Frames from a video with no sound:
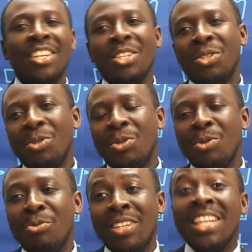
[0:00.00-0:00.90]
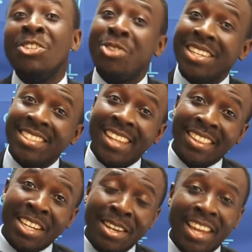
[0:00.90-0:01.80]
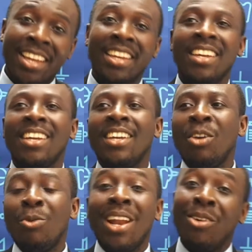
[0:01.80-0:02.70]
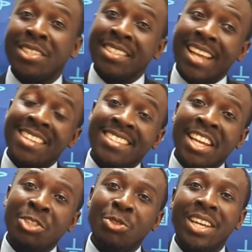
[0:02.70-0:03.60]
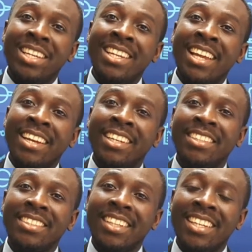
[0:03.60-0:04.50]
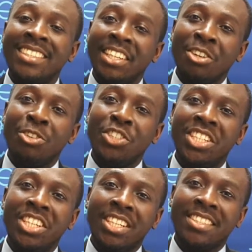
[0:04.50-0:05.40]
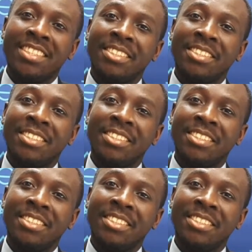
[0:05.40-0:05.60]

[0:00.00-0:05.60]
So the interest started there when I was assigned to the e-learning and technology unit.